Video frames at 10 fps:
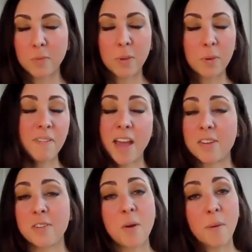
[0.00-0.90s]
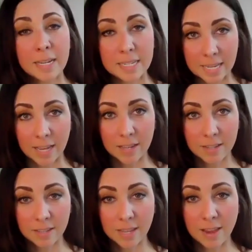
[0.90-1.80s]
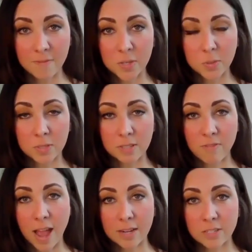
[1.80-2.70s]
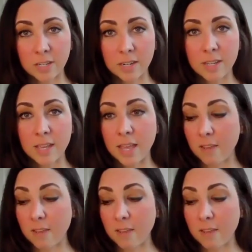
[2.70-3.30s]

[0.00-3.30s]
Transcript: we would have had no idea if this was a factor